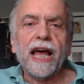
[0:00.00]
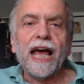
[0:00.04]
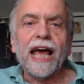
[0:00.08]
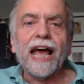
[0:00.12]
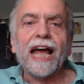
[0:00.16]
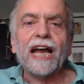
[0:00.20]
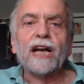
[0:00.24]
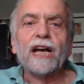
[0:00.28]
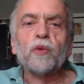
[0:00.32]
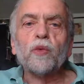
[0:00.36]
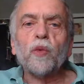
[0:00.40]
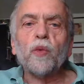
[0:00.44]

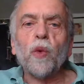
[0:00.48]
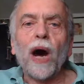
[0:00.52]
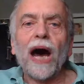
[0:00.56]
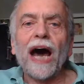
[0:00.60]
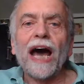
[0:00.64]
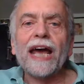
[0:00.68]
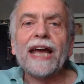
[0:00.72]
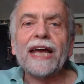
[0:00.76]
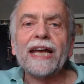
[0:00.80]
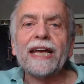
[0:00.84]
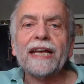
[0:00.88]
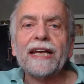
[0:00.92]
and
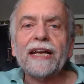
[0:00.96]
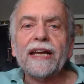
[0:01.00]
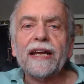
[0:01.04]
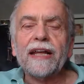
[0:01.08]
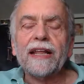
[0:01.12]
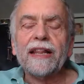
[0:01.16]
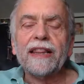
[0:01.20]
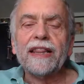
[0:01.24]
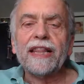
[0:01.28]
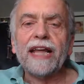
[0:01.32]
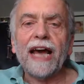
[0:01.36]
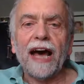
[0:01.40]
why
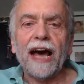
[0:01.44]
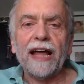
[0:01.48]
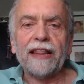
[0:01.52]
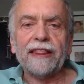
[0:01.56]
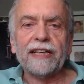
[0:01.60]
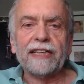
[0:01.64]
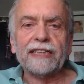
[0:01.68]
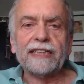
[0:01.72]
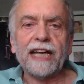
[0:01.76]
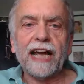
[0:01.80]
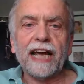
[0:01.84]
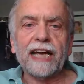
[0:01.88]
the
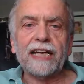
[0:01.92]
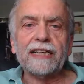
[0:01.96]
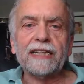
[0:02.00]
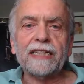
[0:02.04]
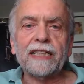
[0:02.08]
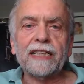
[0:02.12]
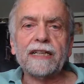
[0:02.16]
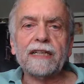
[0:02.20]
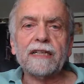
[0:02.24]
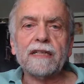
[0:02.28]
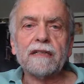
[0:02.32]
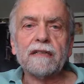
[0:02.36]
other
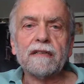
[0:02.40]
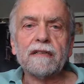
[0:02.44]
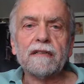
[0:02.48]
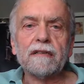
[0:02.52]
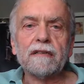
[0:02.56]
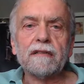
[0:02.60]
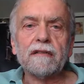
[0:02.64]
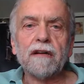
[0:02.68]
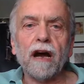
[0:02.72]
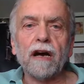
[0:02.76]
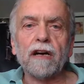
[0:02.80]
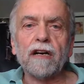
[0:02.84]
technique
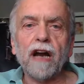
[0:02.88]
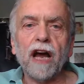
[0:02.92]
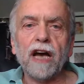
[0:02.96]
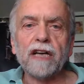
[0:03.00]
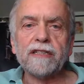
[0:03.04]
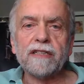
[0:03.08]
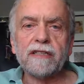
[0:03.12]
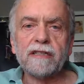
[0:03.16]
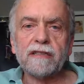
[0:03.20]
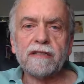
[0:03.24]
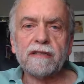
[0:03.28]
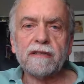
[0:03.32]
got
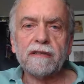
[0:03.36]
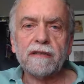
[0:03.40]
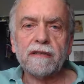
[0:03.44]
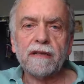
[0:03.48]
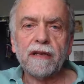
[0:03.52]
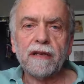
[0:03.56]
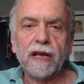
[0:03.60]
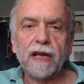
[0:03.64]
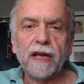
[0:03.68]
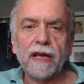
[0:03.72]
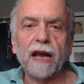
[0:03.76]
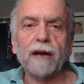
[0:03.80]
lost,
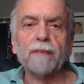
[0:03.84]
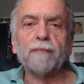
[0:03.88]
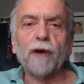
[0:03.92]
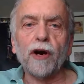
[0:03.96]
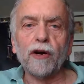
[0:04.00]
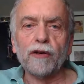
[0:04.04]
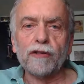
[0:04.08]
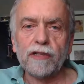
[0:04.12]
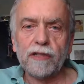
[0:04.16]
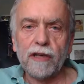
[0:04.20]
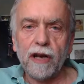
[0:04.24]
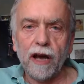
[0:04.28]

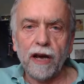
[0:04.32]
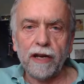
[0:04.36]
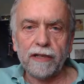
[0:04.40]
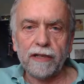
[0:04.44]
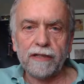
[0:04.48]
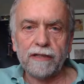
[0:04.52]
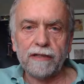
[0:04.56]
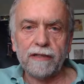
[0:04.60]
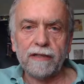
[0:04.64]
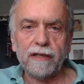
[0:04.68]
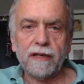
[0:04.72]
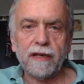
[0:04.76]
almost
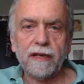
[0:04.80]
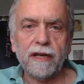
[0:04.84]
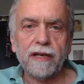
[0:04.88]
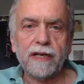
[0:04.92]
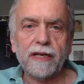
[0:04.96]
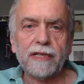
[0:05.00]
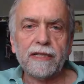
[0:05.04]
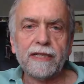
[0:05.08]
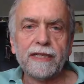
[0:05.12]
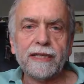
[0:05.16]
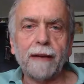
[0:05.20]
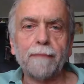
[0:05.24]
lost.
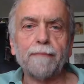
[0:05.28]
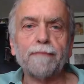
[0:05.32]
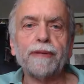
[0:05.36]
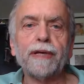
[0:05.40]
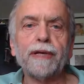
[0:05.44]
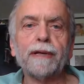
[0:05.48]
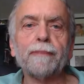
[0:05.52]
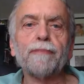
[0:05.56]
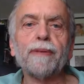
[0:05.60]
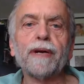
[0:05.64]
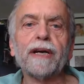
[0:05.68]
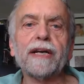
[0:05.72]
Some
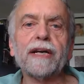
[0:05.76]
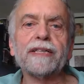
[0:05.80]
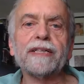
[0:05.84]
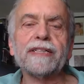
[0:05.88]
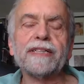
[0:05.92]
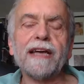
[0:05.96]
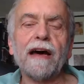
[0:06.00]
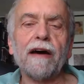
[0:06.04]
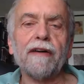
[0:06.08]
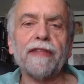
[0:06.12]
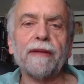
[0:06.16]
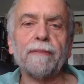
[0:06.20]
people in
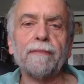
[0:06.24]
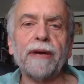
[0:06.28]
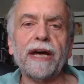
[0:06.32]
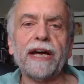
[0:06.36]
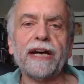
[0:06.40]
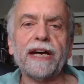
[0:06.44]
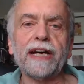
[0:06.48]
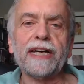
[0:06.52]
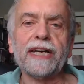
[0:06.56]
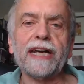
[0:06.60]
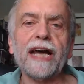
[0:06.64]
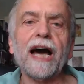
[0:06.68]
South
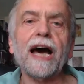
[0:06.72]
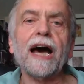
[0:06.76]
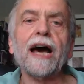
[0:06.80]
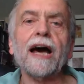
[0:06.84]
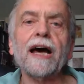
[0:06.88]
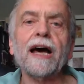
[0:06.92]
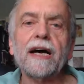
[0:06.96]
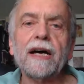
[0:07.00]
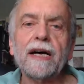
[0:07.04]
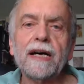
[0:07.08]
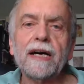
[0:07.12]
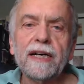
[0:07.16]

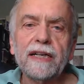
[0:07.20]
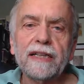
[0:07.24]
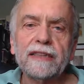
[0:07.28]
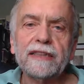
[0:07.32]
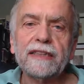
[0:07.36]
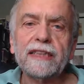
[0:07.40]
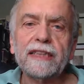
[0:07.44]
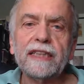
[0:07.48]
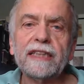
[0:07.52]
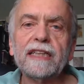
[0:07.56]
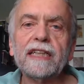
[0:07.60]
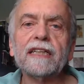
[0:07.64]
America
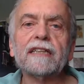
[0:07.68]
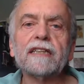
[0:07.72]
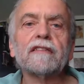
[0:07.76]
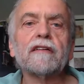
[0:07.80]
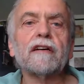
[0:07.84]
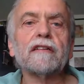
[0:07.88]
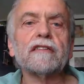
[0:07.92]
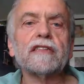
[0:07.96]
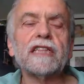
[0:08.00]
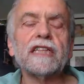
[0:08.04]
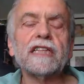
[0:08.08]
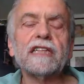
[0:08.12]
did it
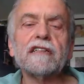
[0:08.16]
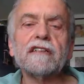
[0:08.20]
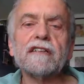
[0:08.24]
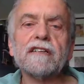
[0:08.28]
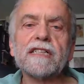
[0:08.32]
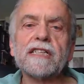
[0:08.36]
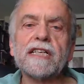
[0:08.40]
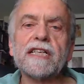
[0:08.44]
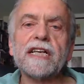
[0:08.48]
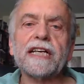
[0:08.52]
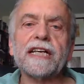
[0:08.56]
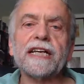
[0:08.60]

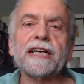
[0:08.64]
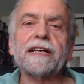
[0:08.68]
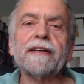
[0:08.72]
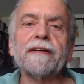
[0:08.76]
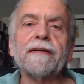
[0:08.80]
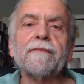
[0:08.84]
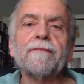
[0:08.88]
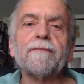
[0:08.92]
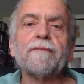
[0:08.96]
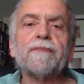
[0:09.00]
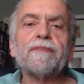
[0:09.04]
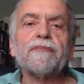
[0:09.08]
continuously,
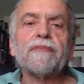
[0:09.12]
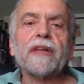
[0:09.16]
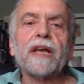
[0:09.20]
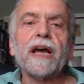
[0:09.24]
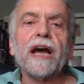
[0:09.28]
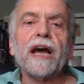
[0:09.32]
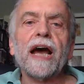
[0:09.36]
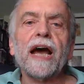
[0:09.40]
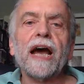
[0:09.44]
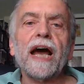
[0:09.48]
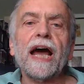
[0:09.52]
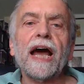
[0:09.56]

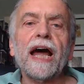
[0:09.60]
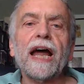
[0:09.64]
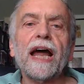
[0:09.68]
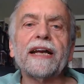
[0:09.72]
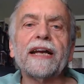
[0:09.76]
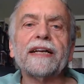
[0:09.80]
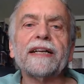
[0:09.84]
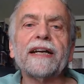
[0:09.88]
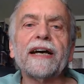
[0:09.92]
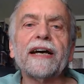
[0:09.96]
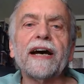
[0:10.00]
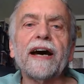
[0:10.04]

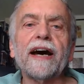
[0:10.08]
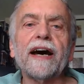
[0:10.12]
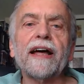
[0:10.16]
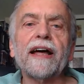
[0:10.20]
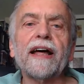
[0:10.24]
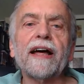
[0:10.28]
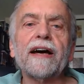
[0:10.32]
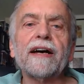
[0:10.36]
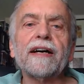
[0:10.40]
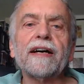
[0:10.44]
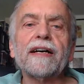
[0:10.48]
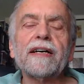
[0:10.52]
and
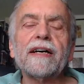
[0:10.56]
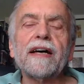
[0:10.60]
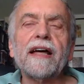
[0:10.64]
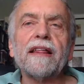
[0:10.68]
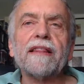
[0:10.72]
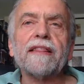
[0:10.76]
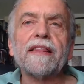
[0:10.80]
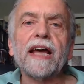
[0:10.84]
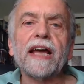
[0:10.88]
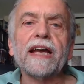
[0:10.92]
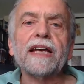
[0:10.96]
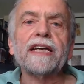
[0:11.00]

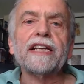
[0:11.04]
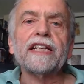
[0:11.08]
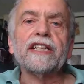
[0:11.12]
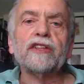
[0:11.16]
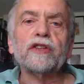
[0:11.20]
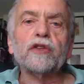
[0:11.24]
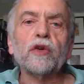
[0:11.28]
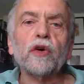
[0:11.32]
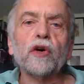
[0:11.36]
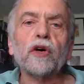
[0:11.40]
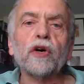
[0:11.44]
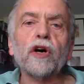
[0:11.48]
then
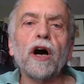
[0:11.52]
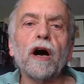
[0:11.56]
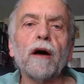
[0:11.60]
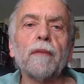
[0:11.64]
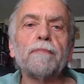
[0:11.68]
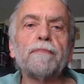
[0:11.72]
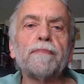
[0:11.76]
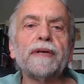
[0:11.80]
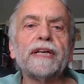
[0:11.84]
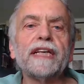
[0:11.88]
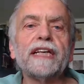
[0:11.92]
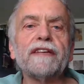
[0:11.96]
in
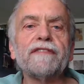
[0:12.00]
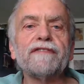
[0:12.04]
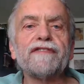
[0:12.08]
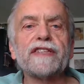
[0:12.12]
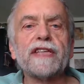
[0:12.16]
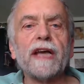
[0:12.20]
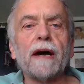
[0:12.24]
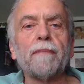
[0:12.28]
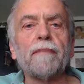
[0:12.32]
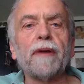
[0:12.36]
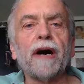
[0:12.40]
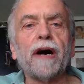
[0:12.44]
Europe, Yves
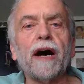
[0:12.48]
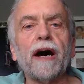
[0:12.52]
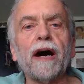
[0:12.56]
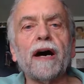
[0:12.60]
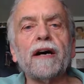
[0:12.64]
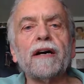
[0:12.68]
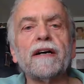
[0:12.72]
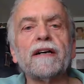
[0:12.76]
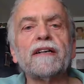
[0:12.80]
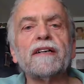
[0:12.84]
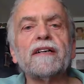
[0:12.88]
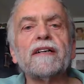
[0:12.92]

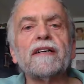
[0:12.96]
Sabat